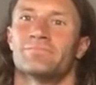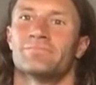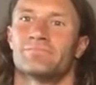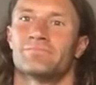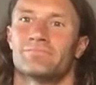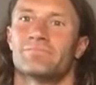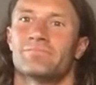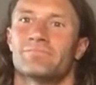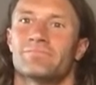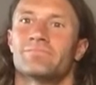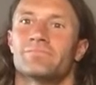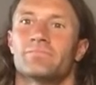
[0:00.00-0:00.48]

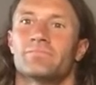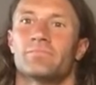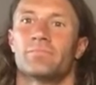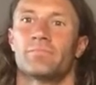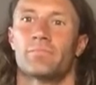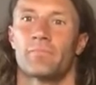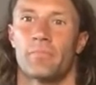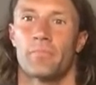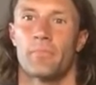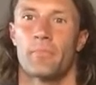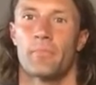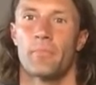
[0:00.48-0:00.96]

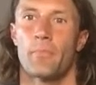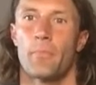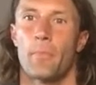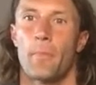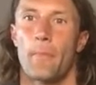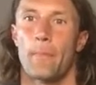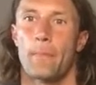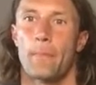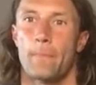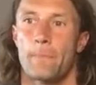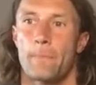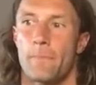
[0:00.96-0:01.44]

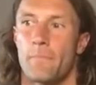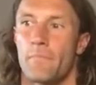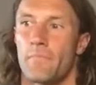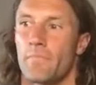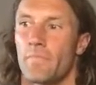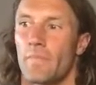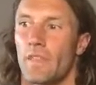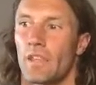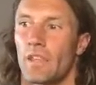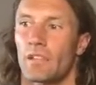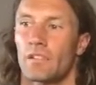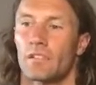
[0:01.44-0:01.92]

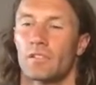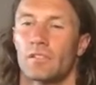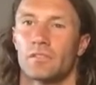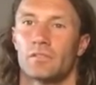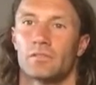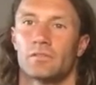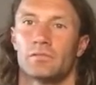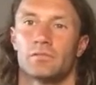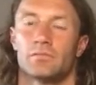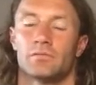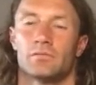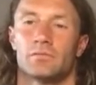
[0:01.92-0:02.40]

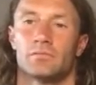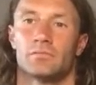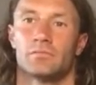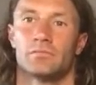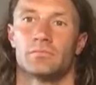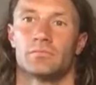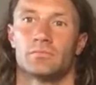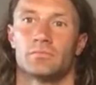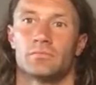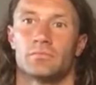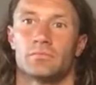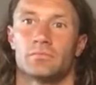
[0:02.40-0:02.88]

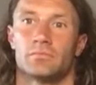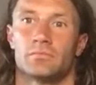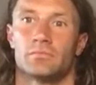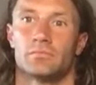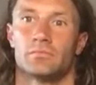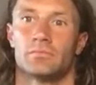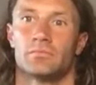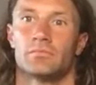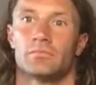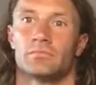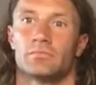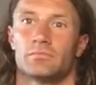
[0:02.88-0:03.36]

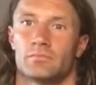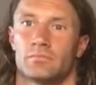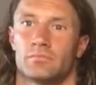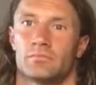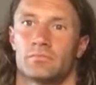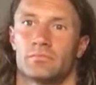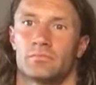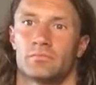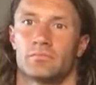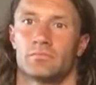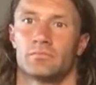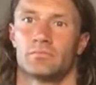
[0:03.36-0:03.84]

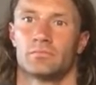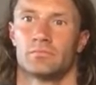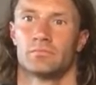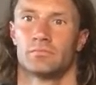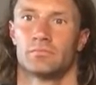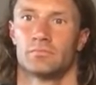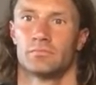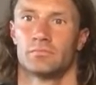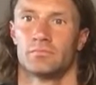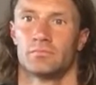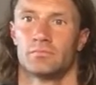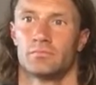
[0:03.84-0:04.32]

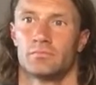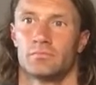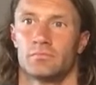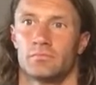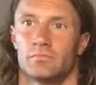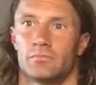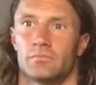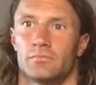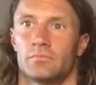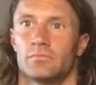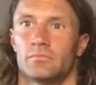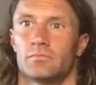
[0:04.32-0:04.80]

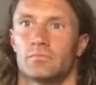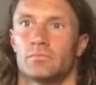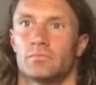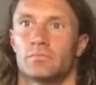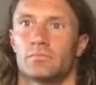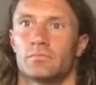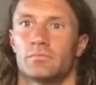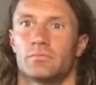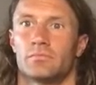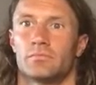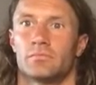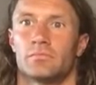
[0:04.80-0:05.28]

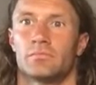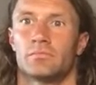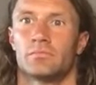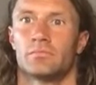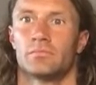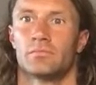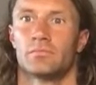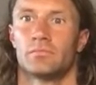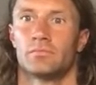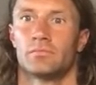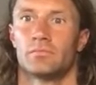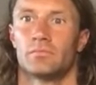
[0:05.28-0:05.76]

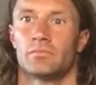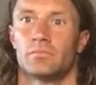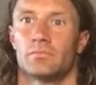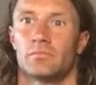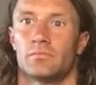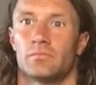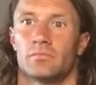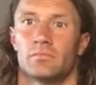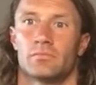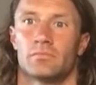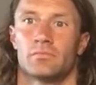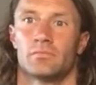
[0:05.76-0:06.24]

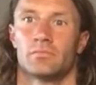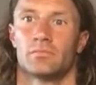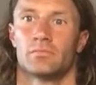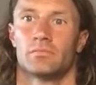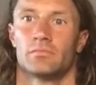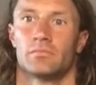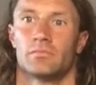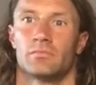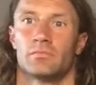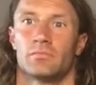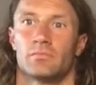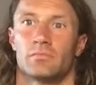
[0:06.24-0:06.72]

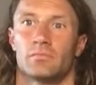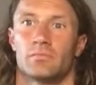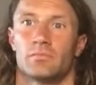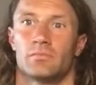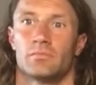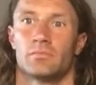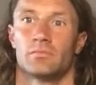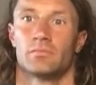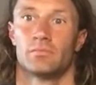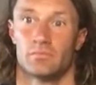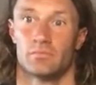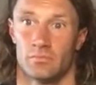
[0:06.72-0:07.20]

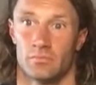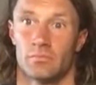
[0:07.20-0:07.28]
No words are spoken by the person on screen.